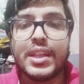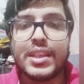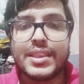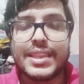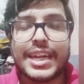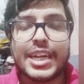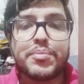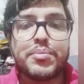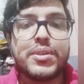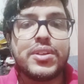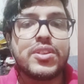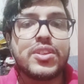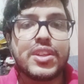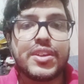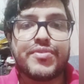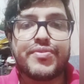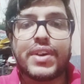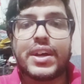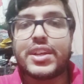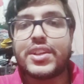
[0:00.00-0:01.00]
That means
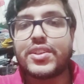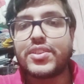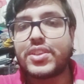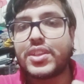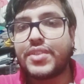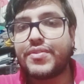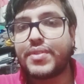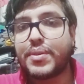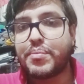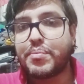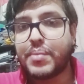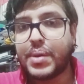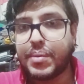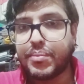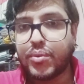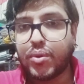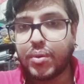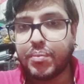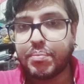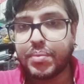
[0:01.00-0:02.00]
if I receive a
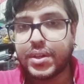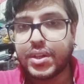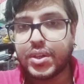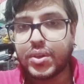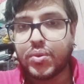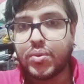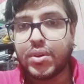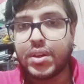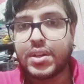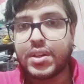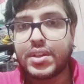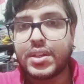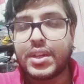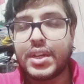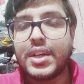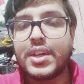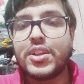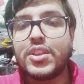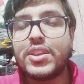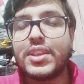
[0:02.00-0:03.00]
memo on particular
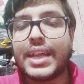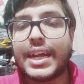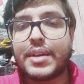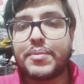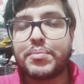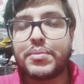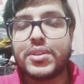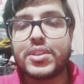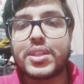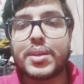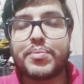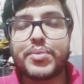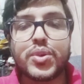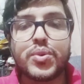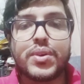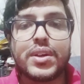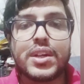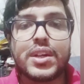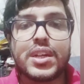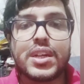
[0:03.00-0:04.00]
date, that means
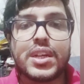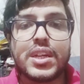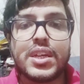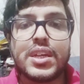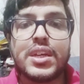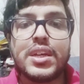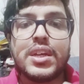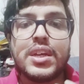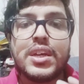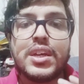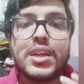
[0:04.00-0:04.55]
subsequently